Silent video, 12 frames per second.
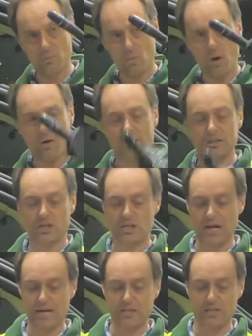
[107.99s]
warrant a
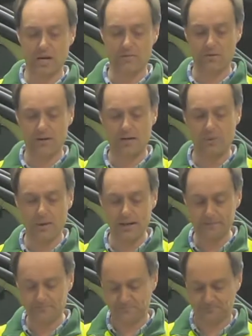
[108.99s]
changeover anyway.